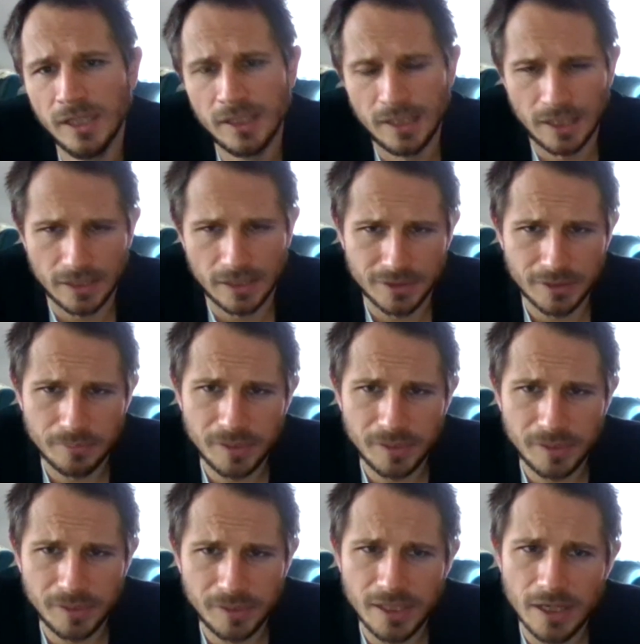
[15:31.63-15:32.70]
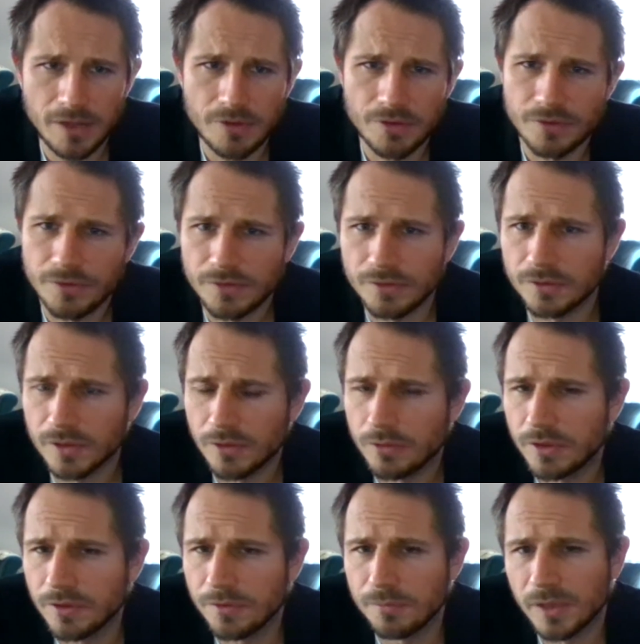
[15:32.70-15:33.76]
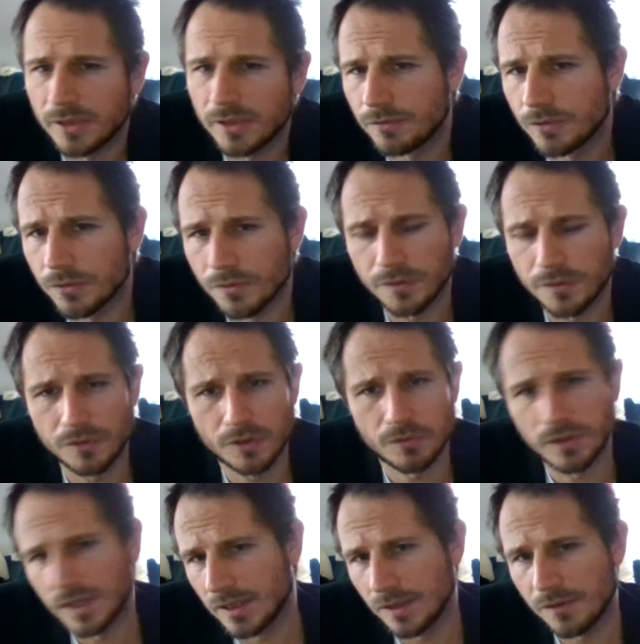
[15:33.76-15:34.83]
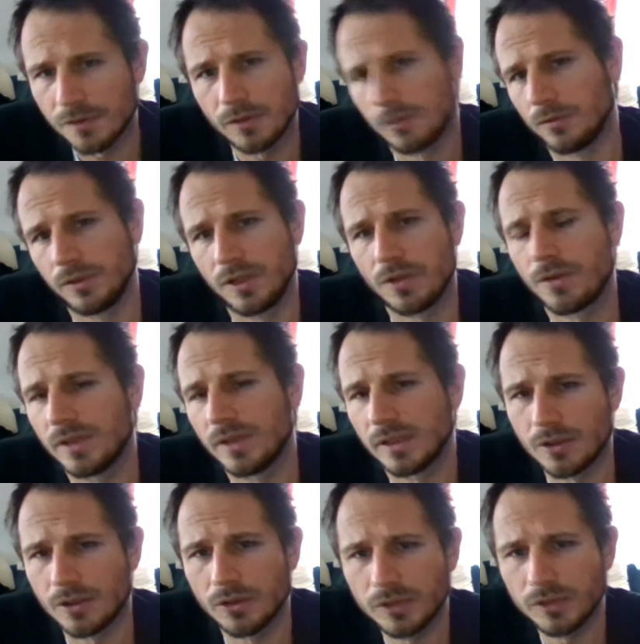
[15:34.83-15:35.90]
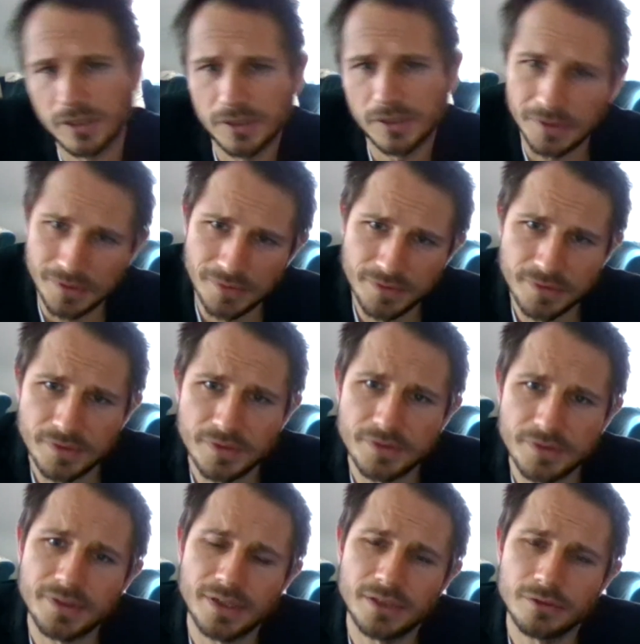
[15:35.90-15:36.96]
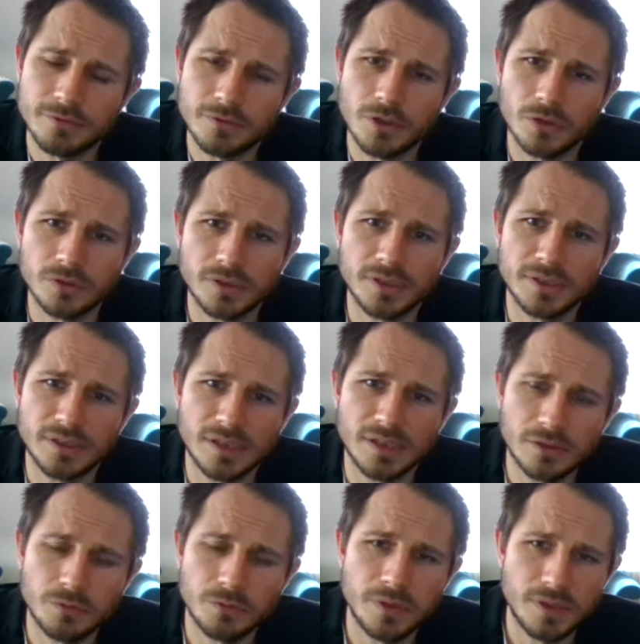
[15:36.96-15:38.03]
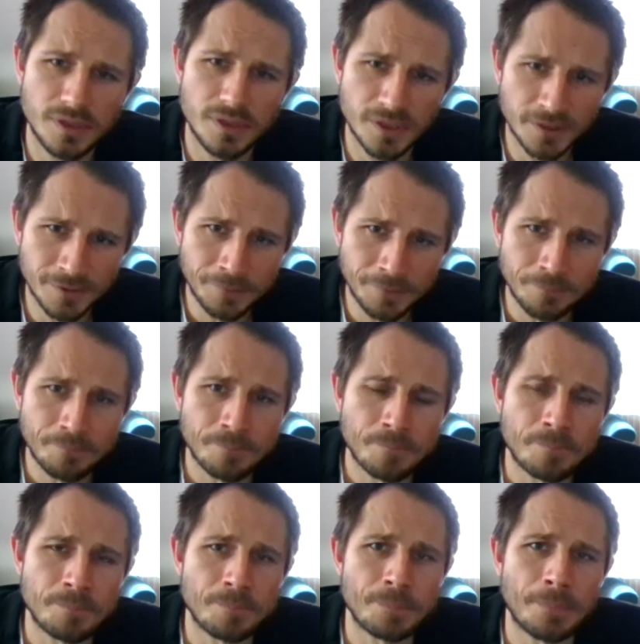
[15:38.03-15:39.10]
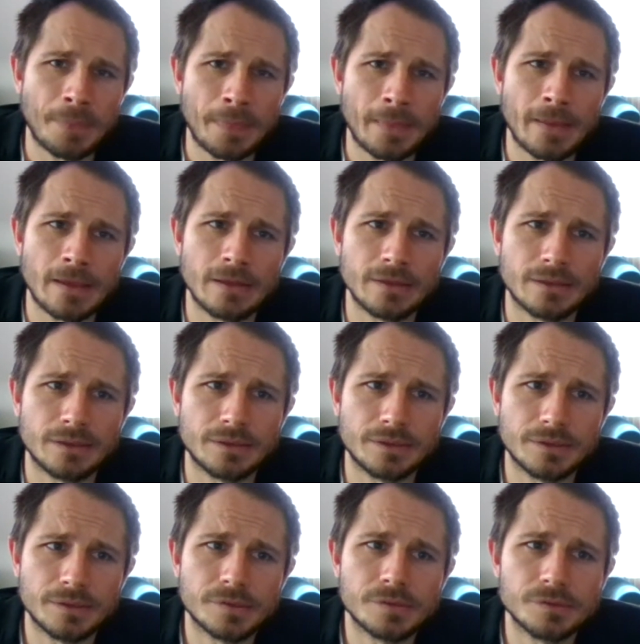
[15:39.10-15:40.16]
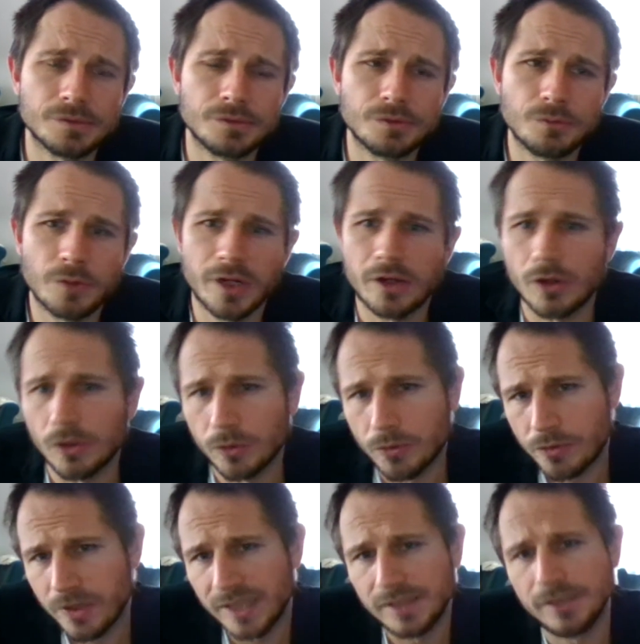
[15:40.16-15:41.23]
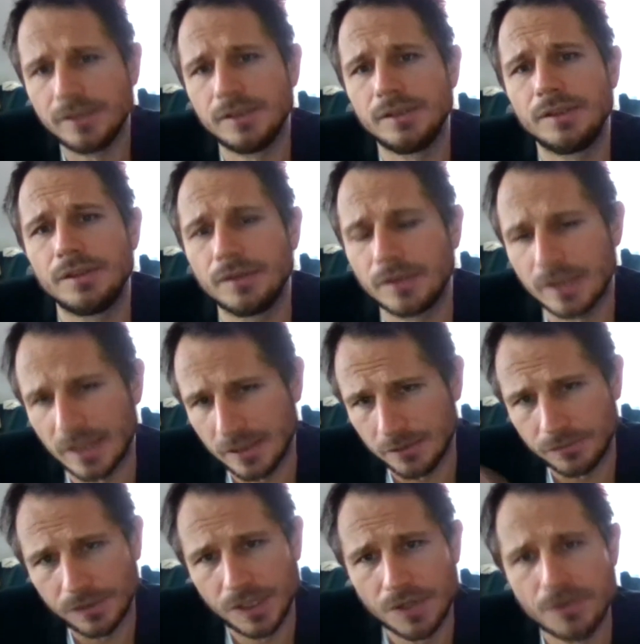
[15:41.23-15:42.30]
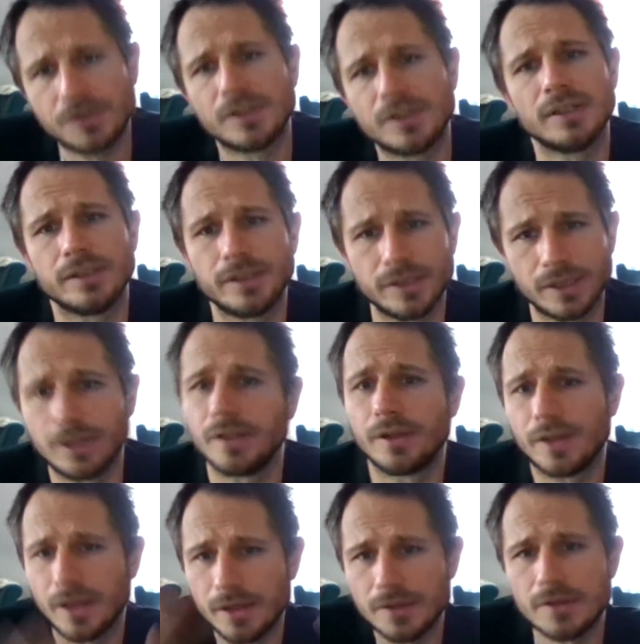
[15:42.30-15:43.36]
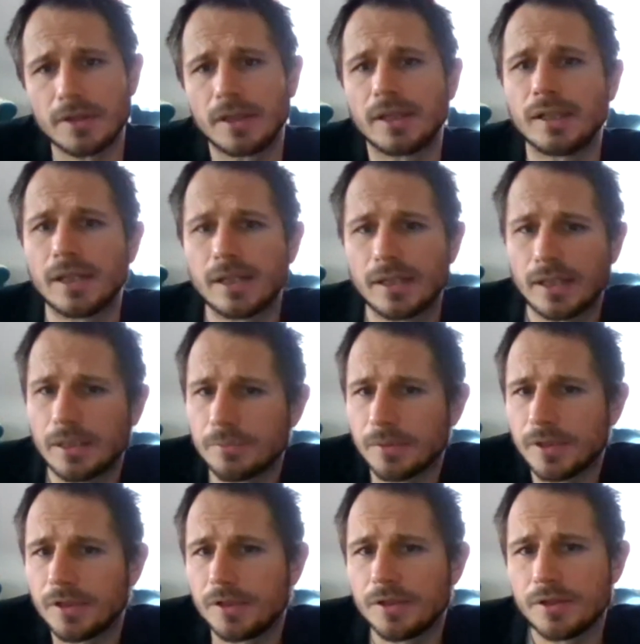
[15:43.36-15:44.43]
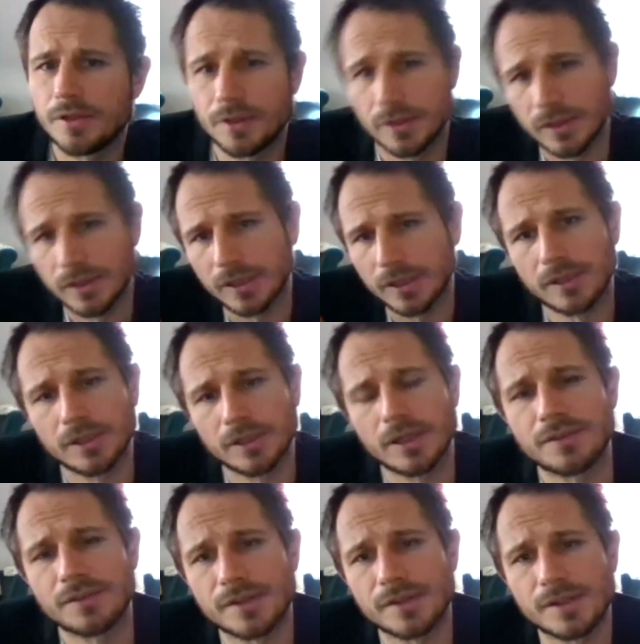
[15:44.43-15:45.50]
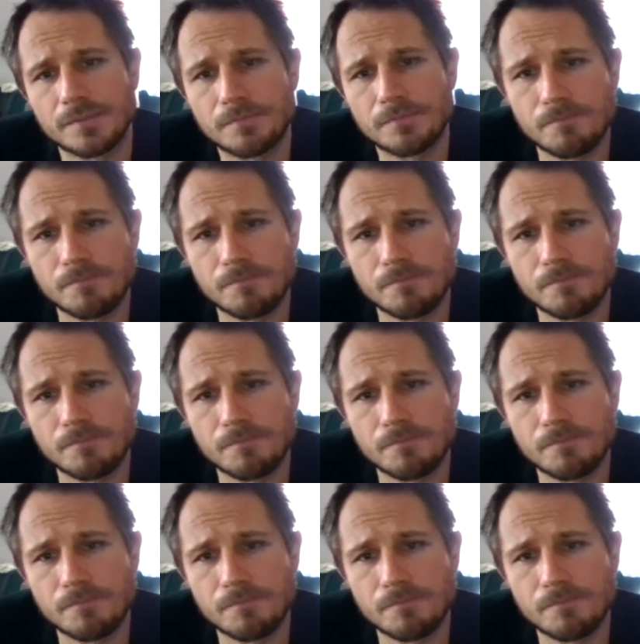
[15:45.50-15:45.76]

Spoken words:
other applications on our smartphones, and it's all digital content. It's kind of content that we we are already kind of digital there. Like I'm here like as a